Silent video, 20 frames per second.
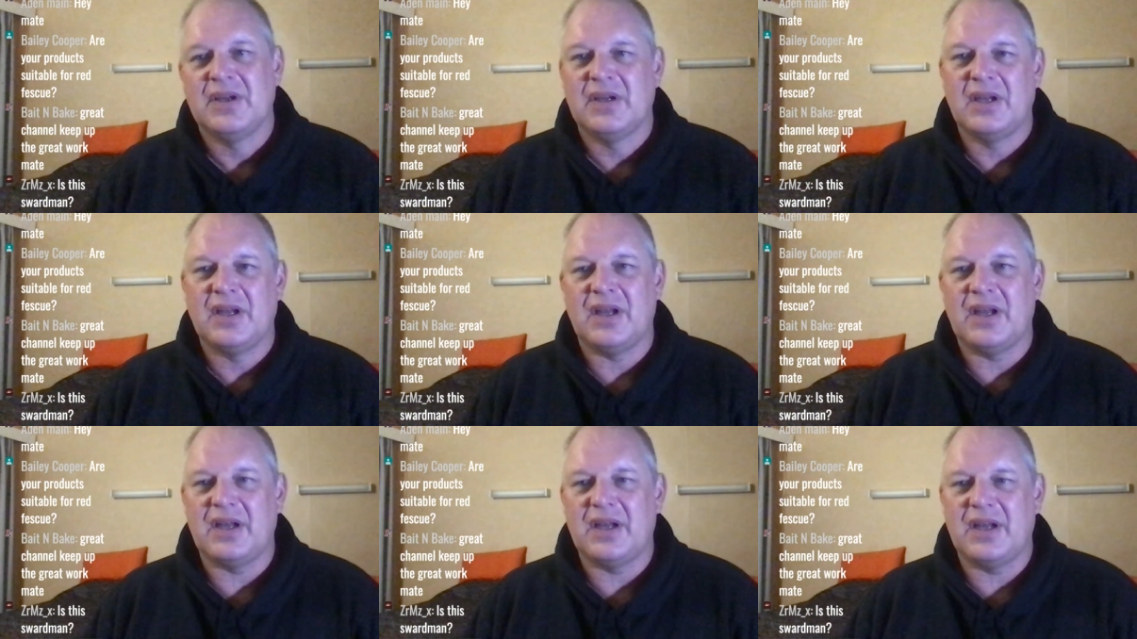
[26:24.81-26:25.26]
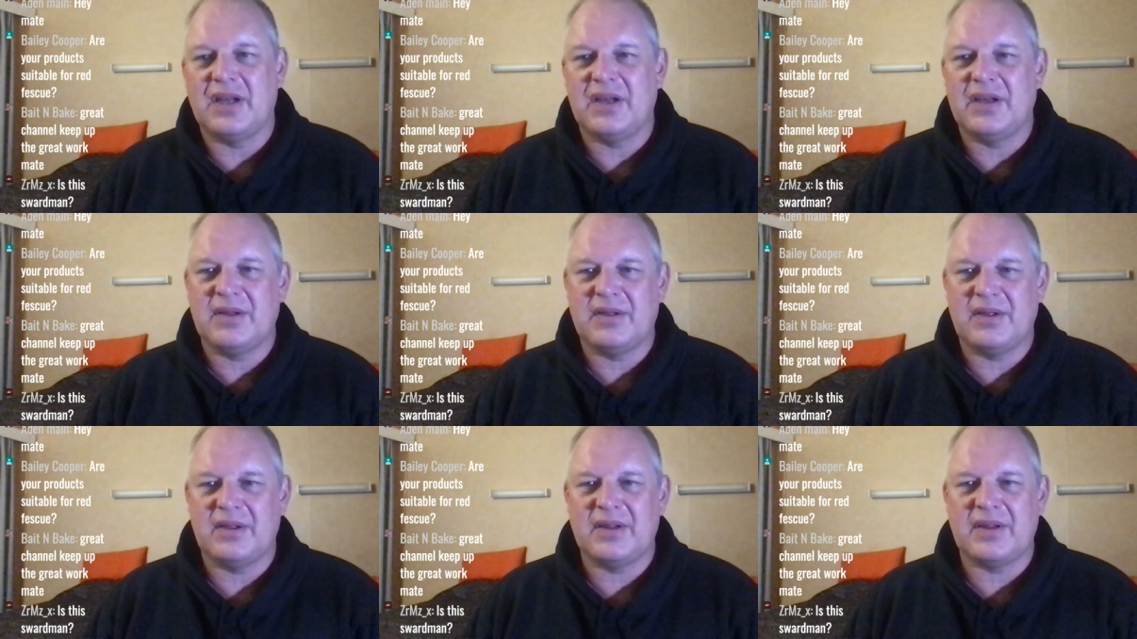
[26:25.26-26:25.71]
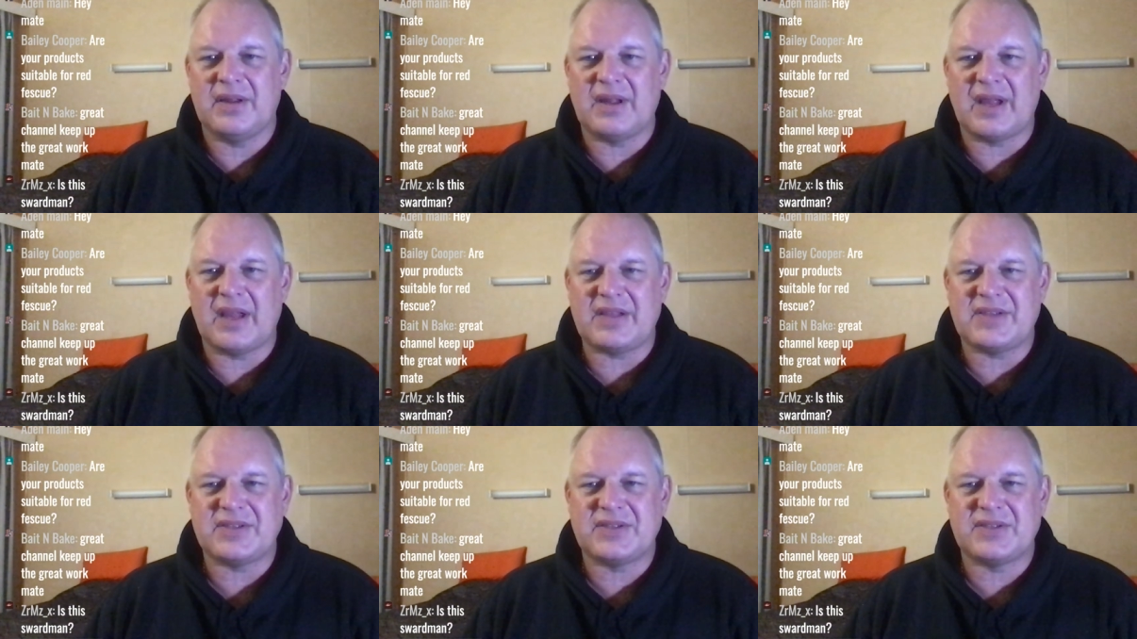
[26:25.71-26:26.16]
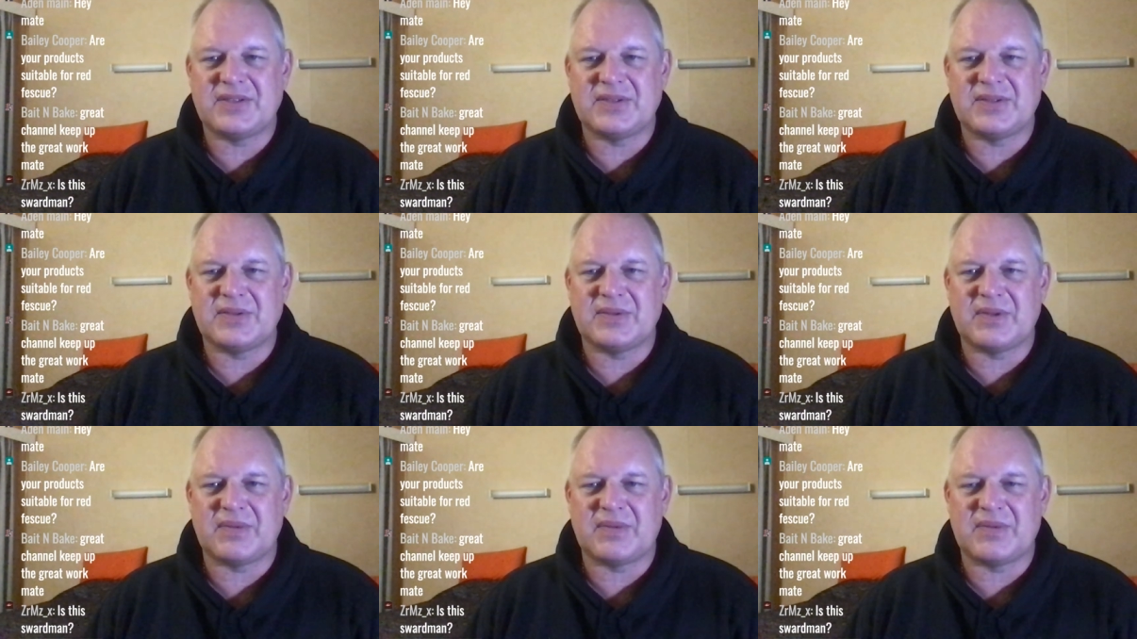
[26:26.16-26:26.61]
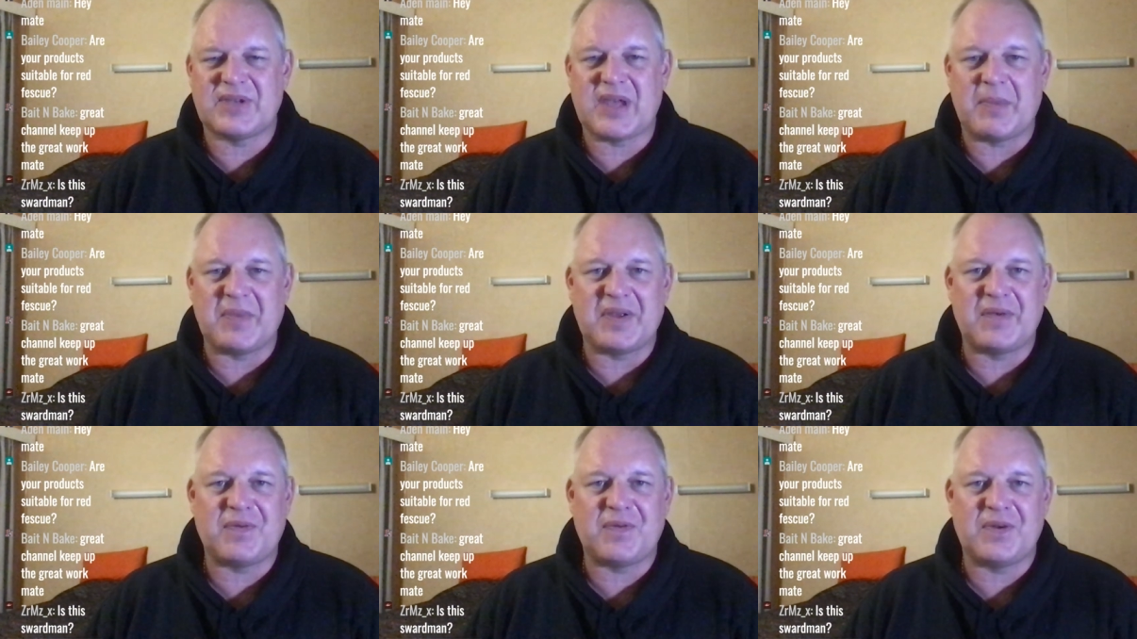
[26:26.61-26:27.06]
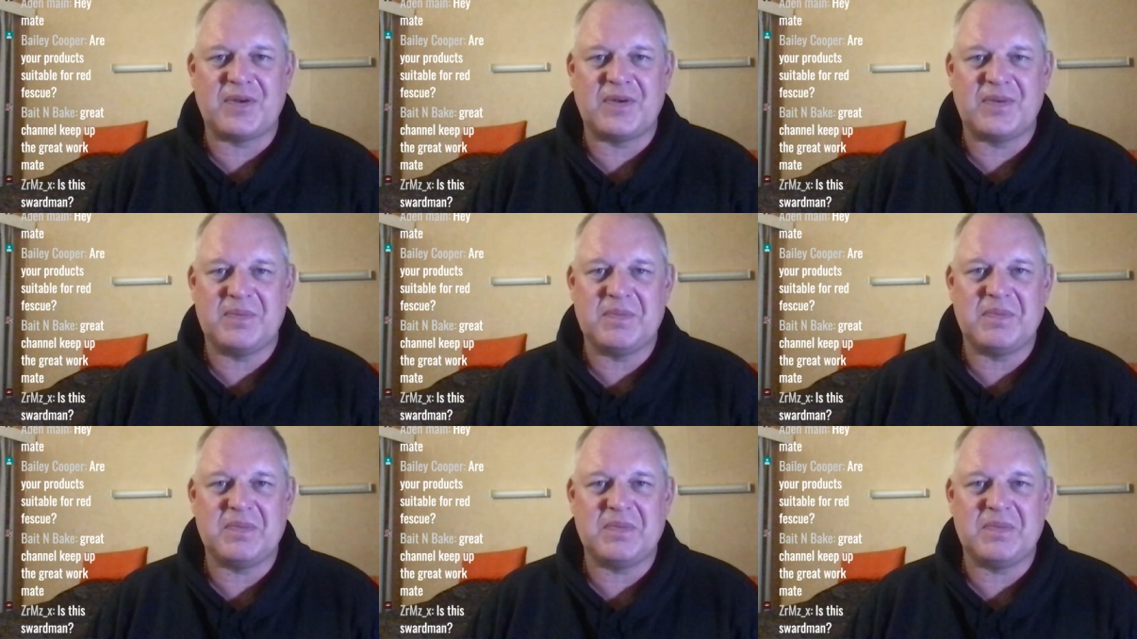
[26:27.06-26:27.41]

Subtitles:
That's something for